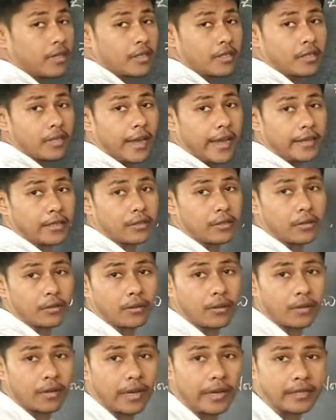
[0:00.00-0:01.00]
this
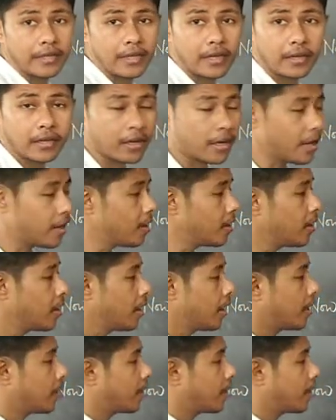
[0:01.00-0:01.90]
x2. Is it clear?